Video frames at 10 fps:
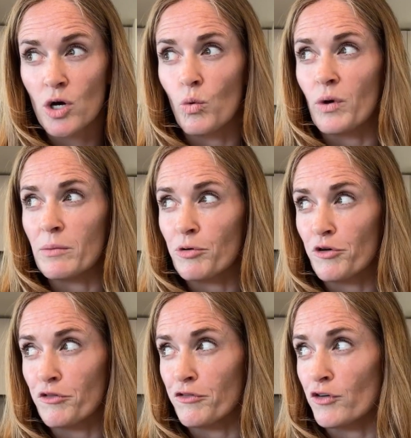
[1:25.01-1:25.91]
We
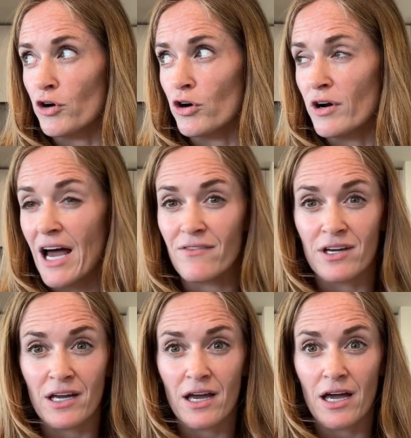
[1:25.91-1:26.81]
prefer
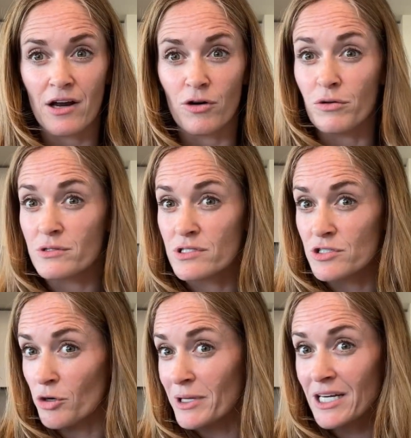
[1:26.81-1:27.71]
having
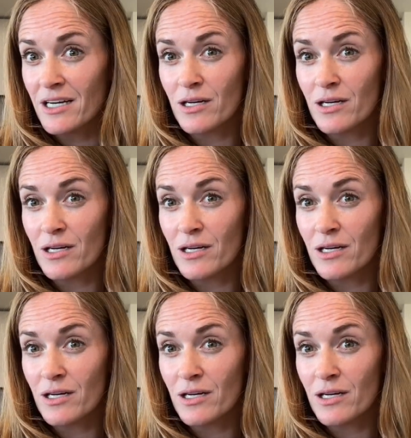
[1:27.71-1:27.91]
aerothermia,